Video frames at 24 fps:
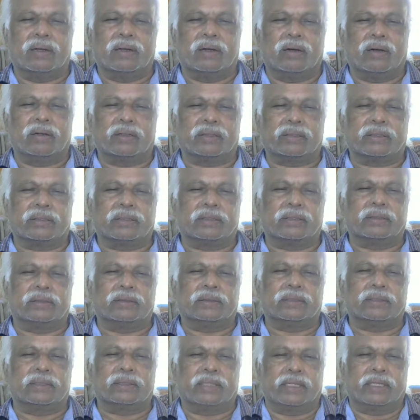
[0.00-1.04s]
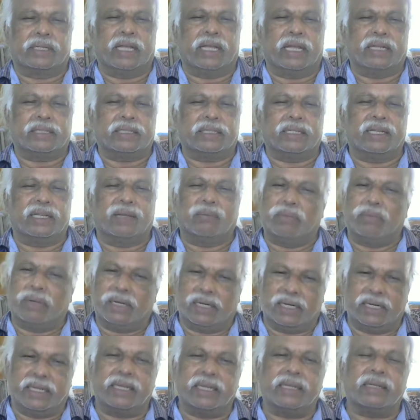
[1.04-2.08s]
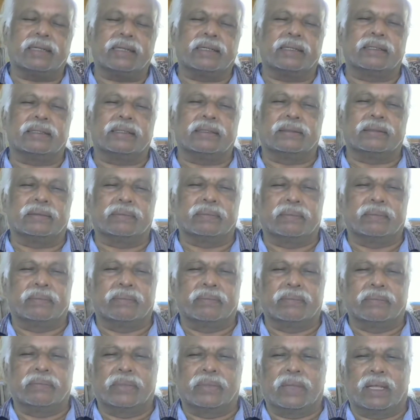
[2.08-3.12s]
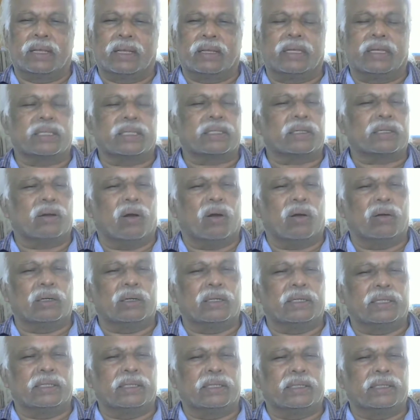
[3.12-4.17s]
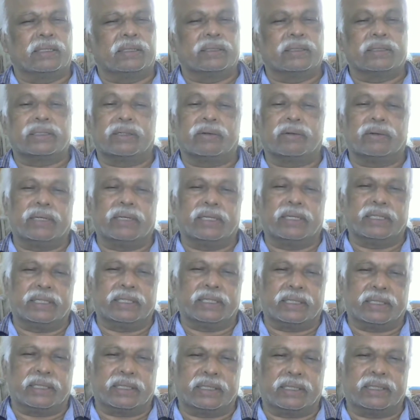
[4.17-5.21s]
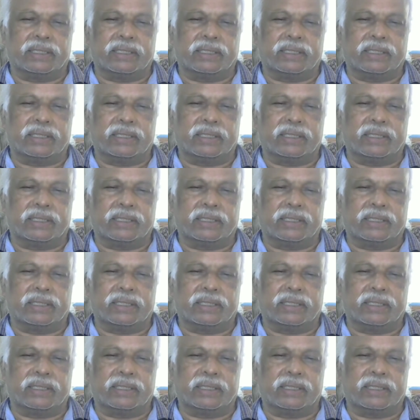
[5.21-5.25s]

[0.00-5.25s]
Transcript: or creating a building is called civil engineering.